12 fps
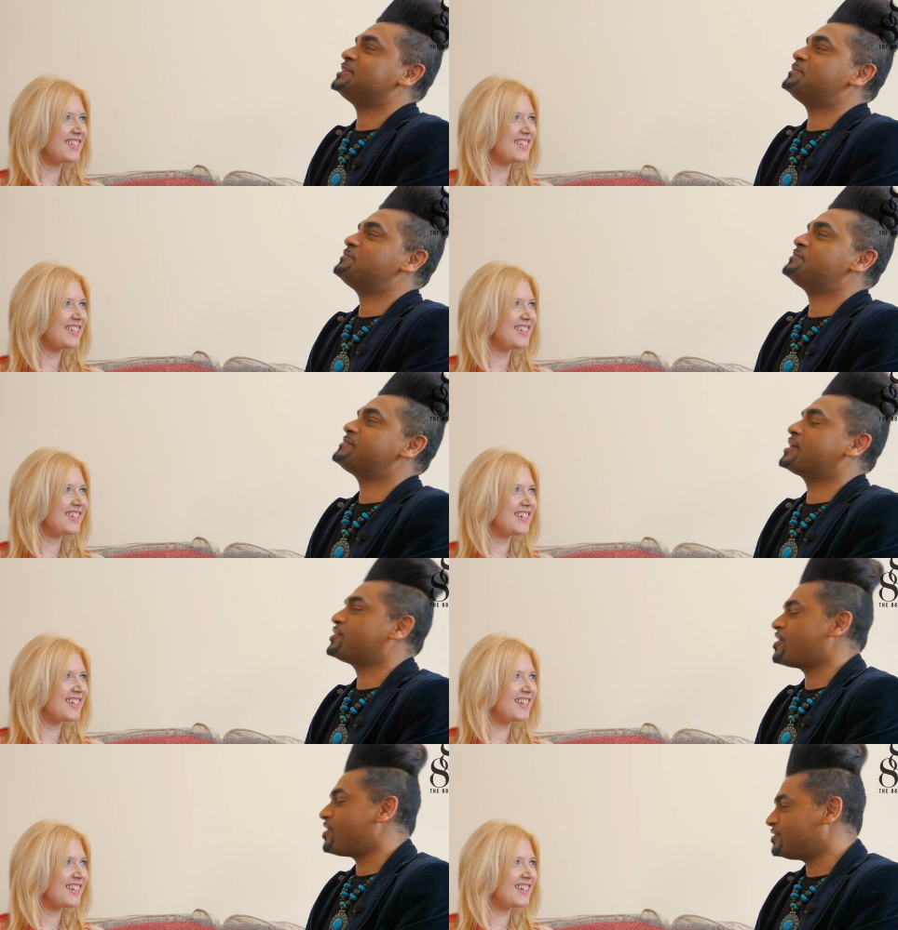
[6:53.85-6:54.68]

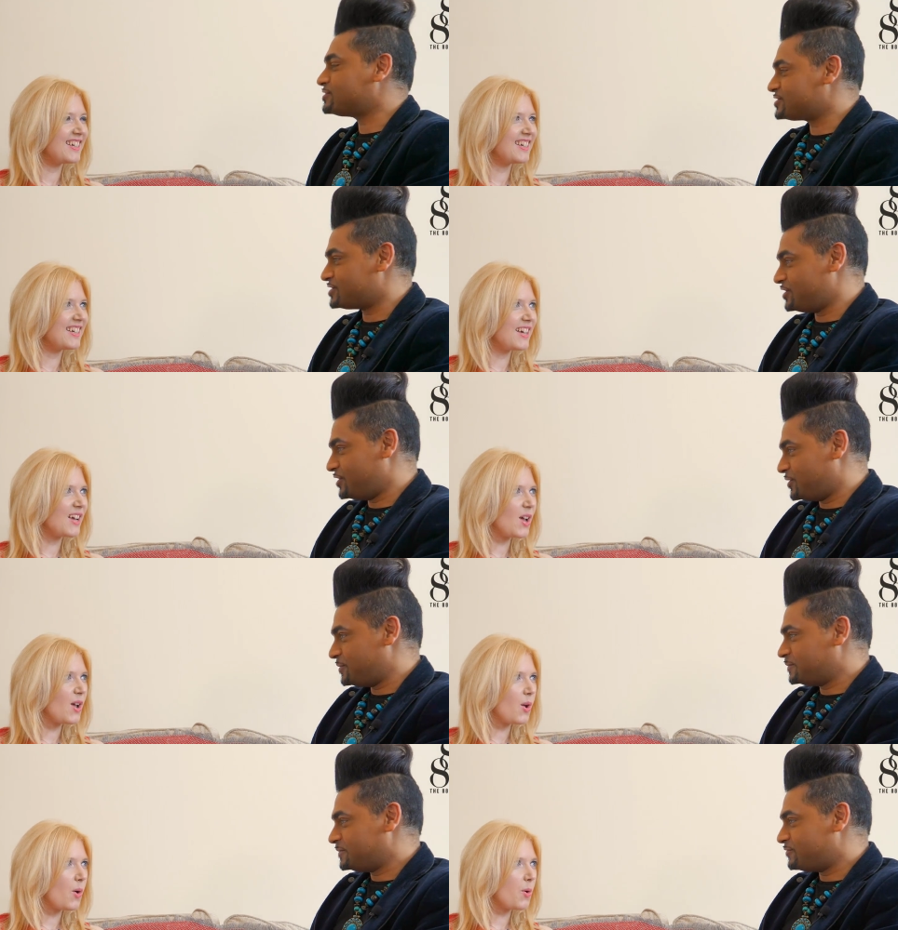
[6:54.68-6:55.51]
Speaker 1: they're going to ask
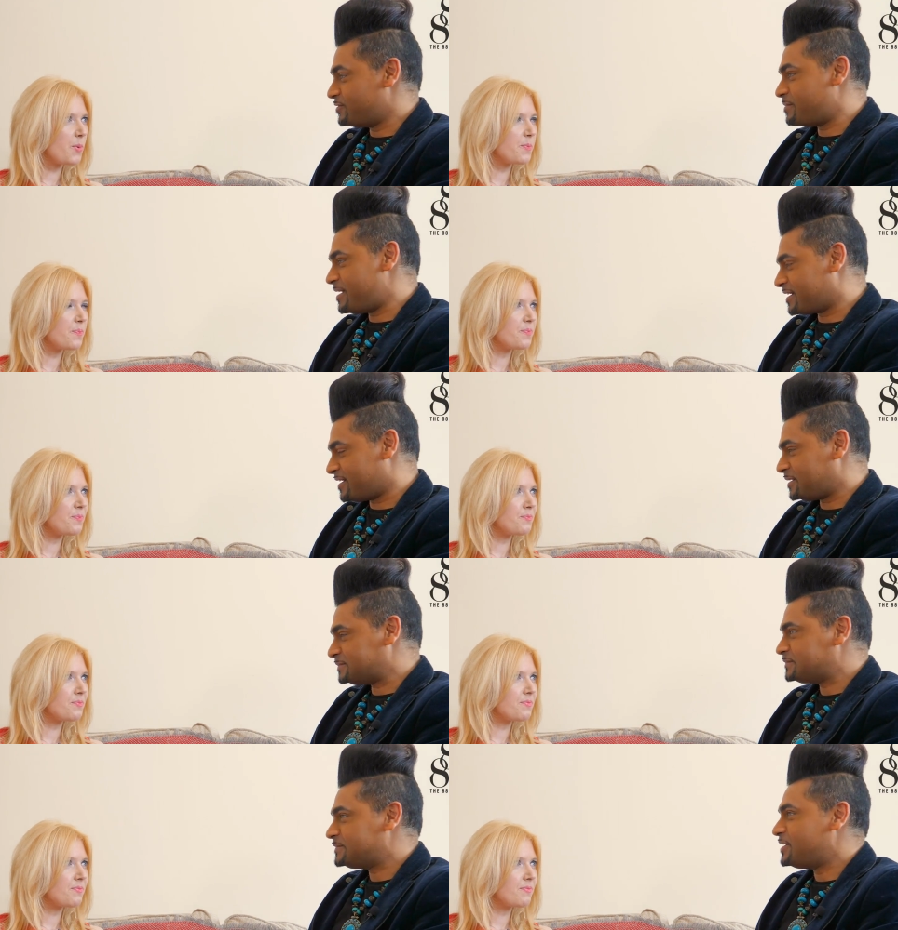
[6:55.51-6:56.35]
you,
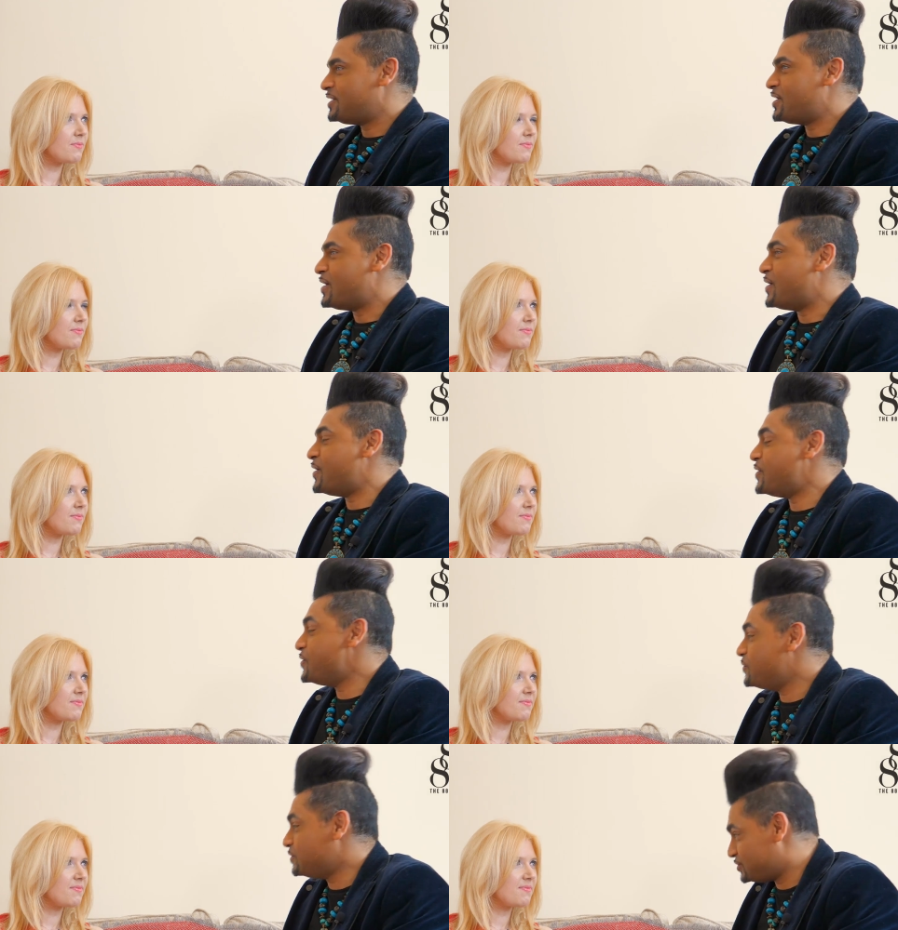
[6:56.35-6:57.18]
Rebekah,
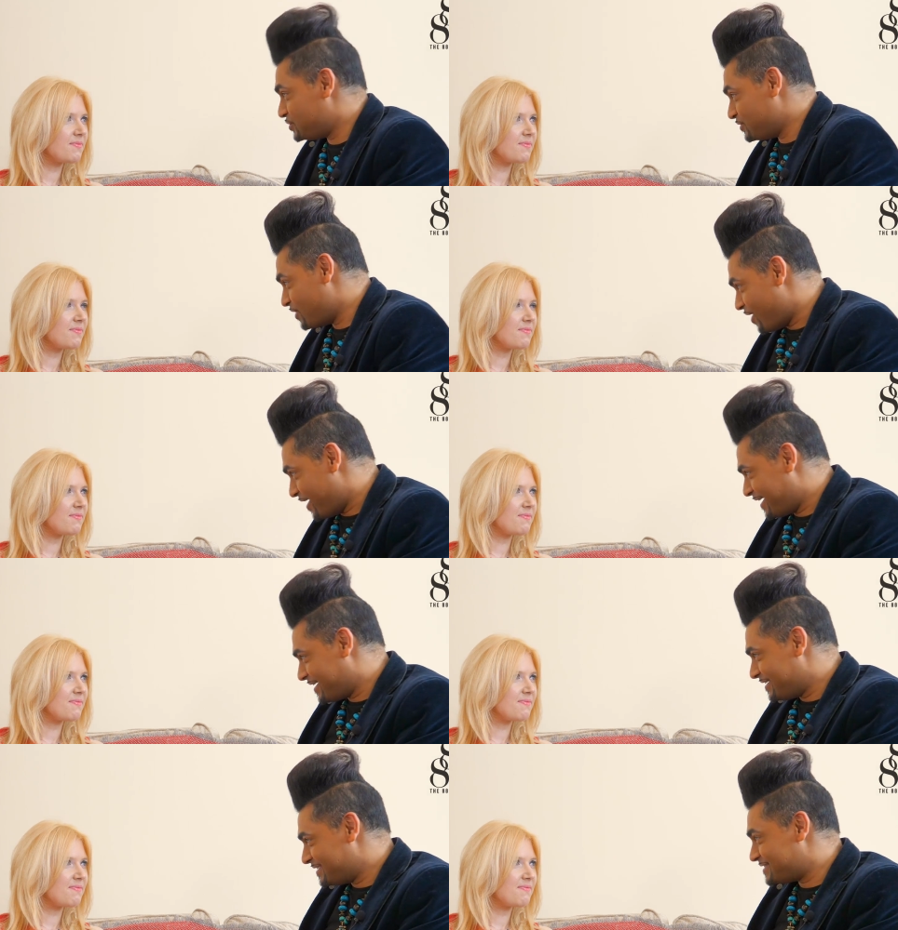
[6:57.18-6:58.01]
who would you
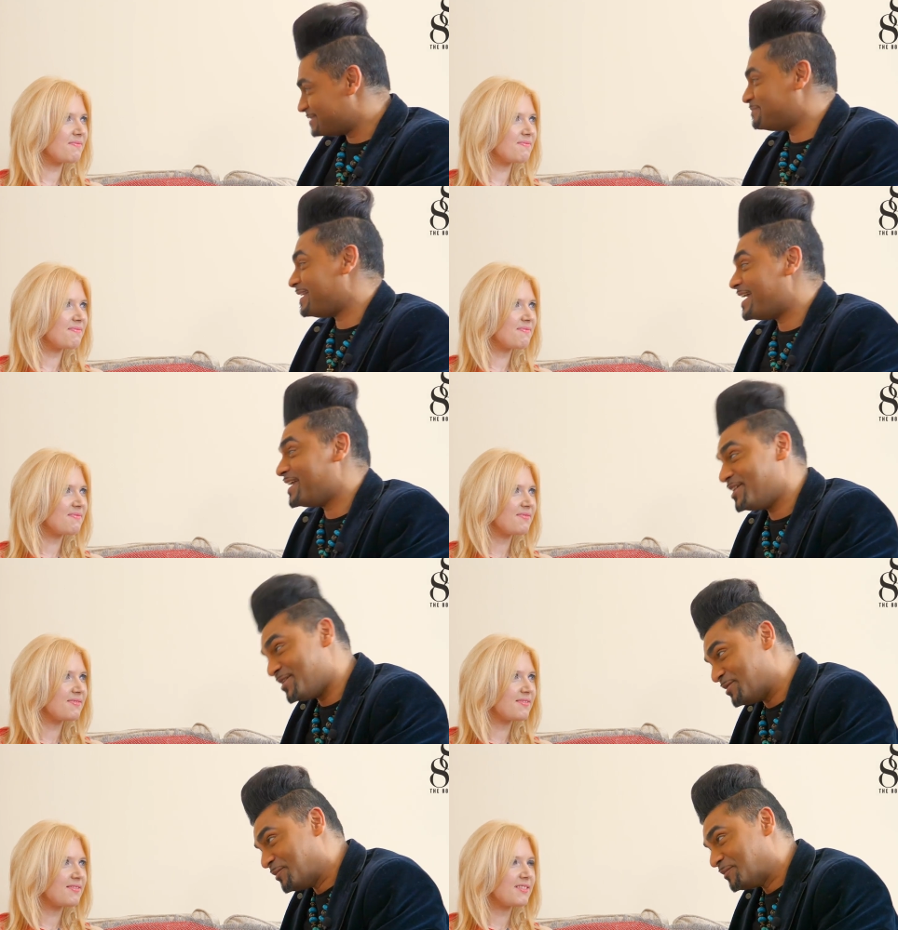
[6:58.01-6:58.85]
like to play
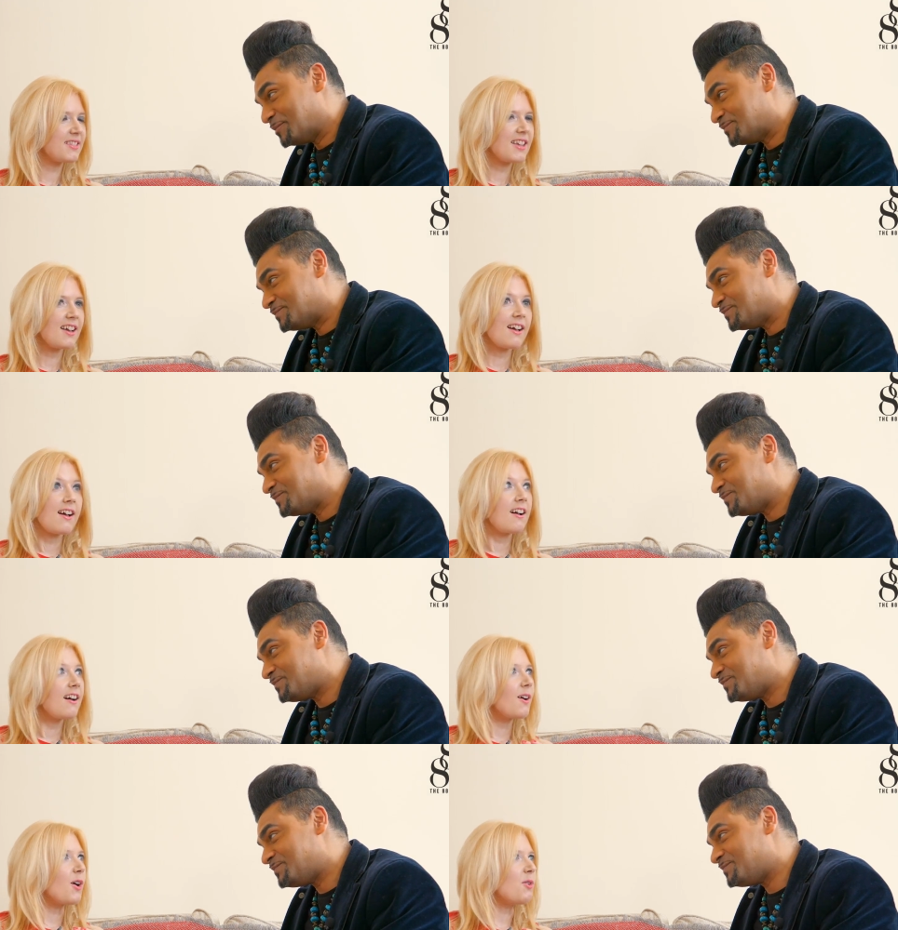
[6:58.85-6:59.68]
you?
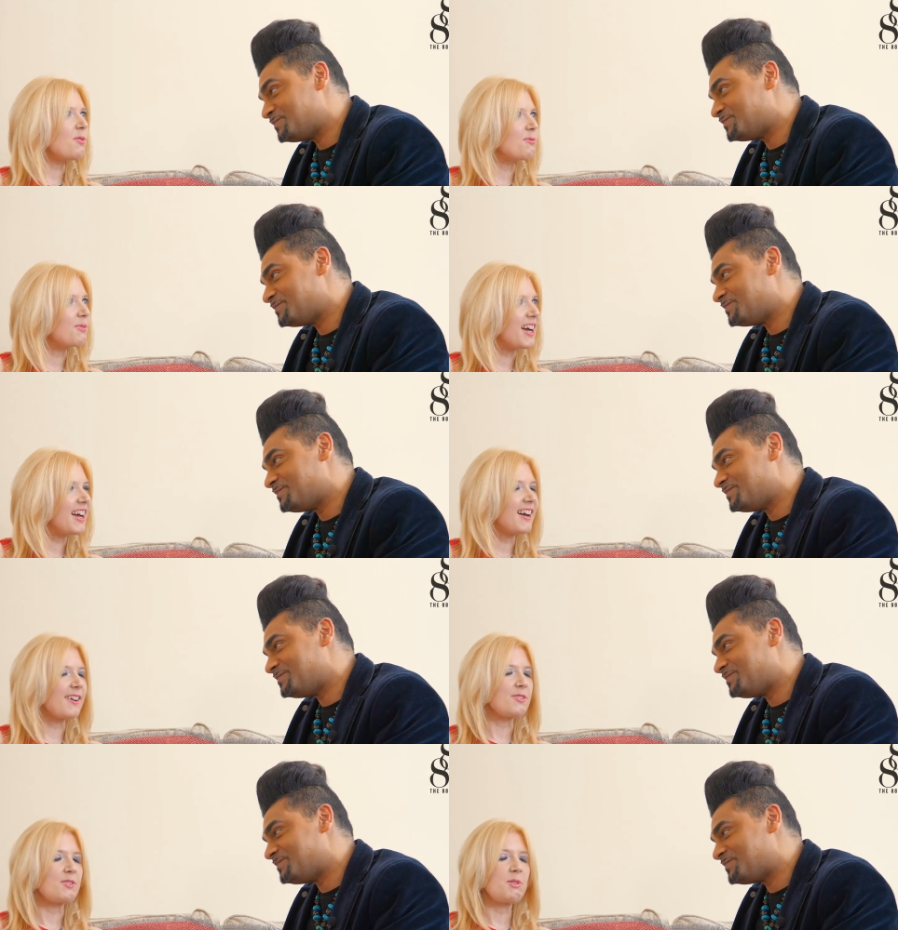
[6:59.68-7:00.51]
Speaker 2: Oh
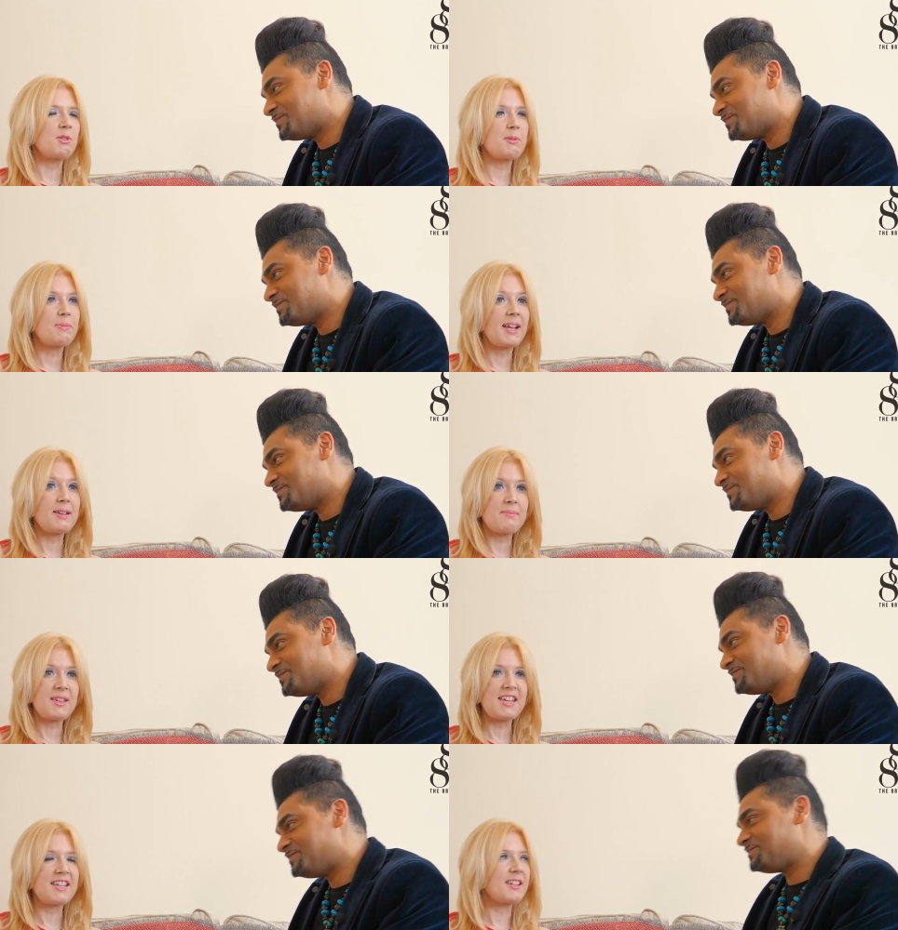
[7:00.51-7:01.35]
wow, who want to play
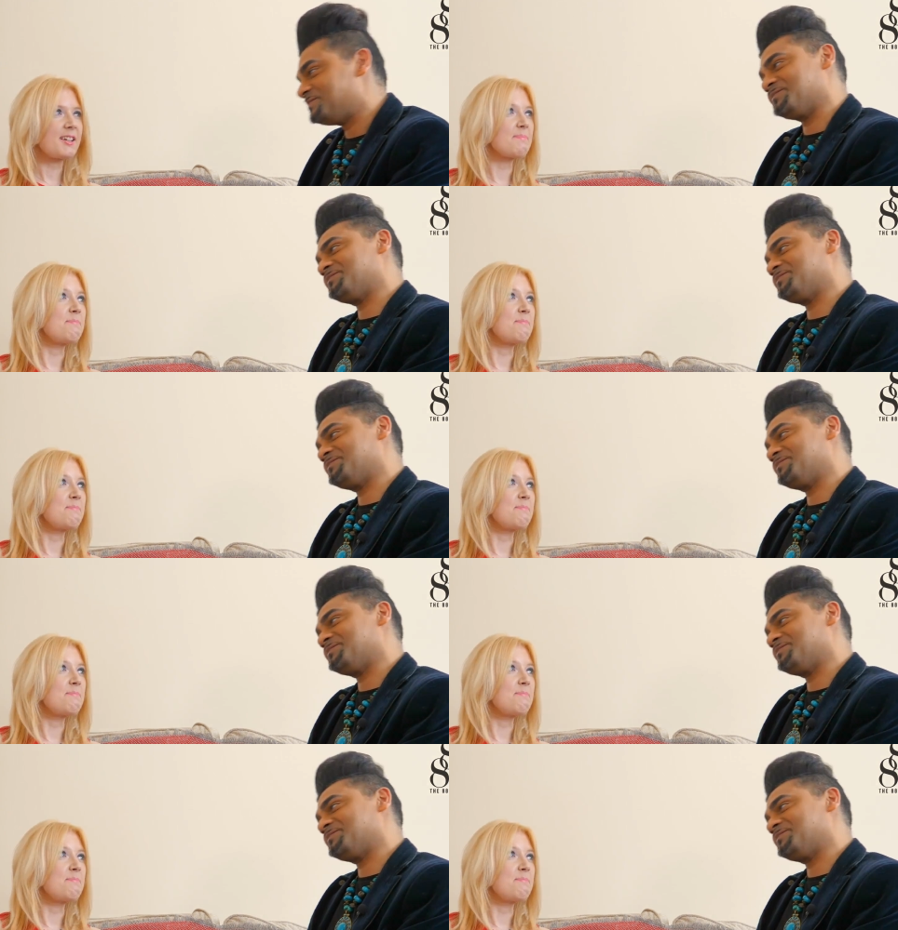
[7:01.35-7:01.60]
me in like a